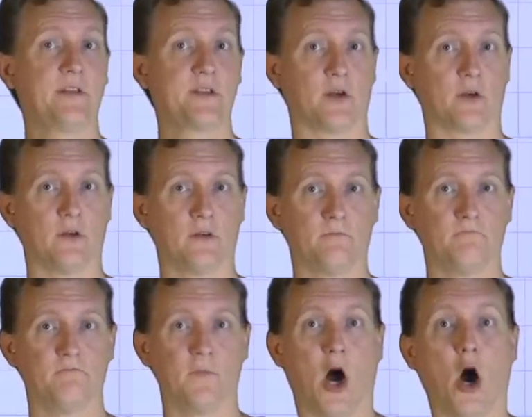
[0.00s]
of a circle,
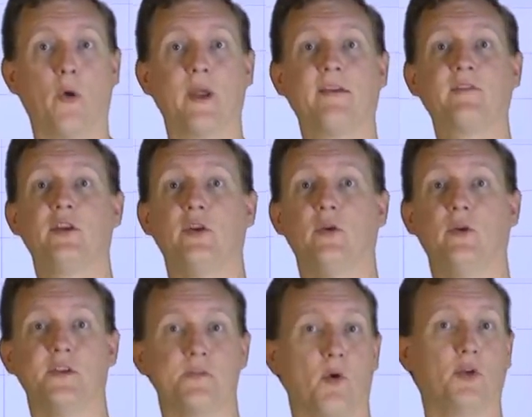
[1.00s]
all we have to do
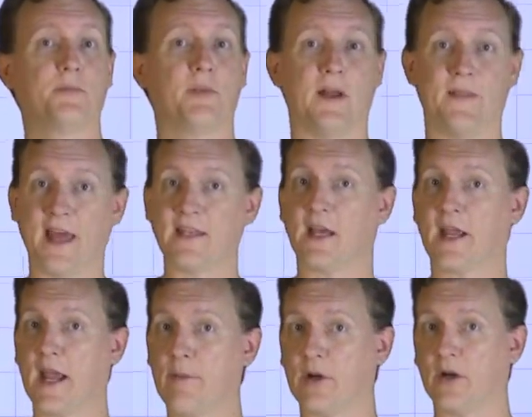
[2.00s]
is multiply that
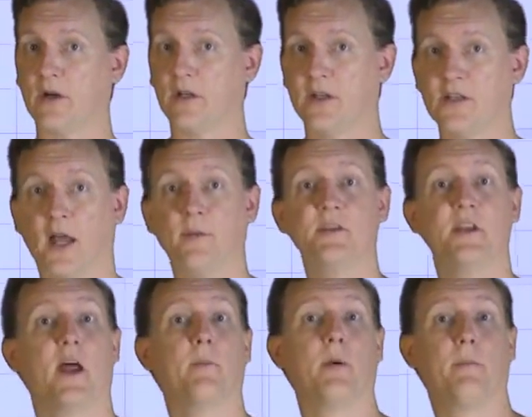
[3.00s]
diameter times the
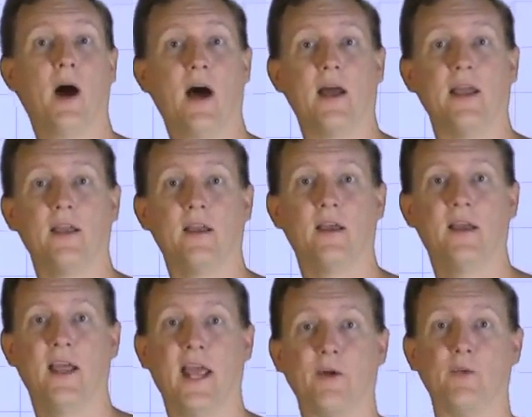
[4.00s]
number pi
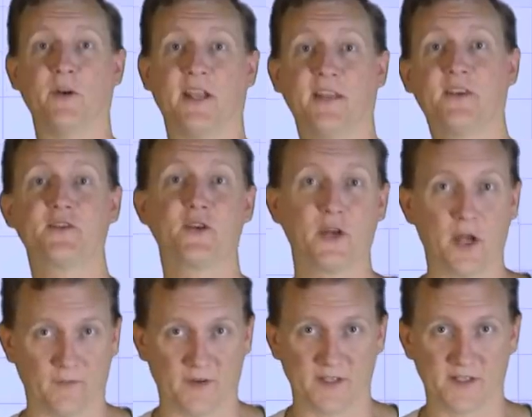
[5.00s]
and we'll get the
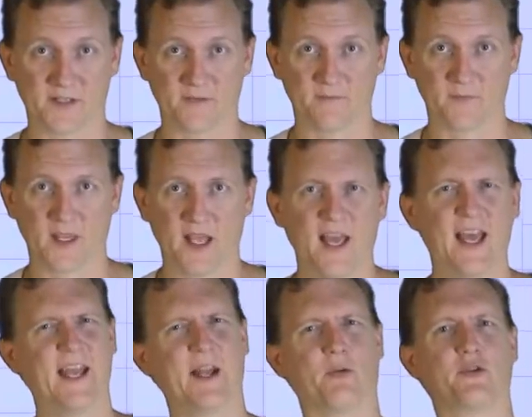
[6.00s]
circumference.
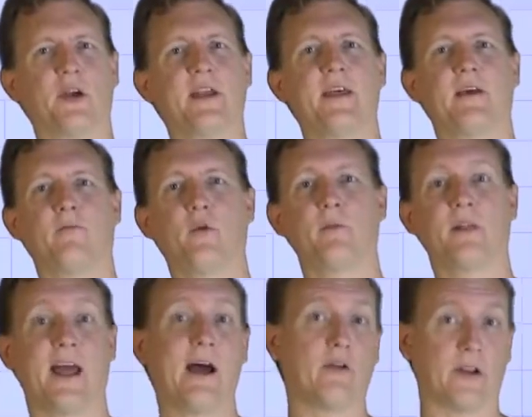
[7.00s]
Now we'll try that
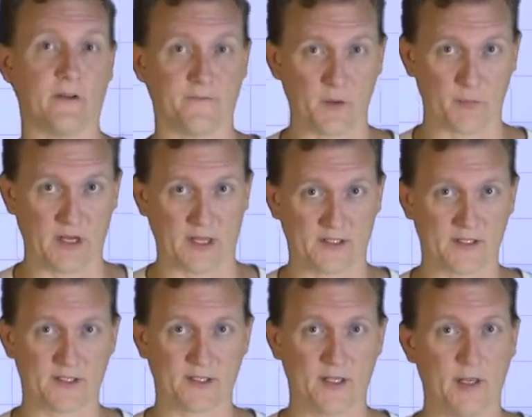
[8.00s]
formula out in a few
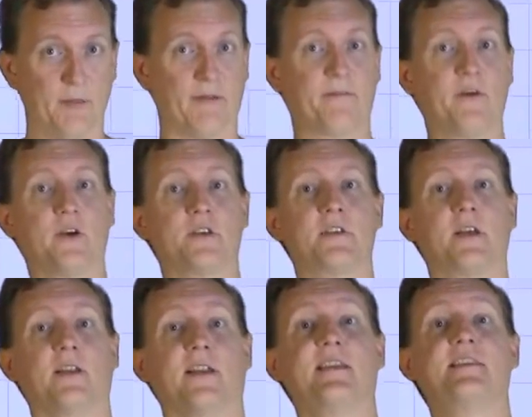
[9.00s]
minutes. But first,
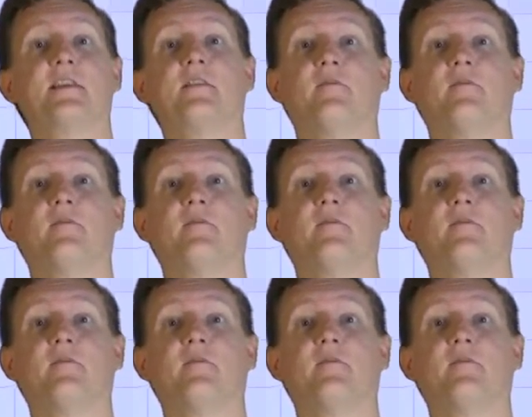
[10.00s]
let's see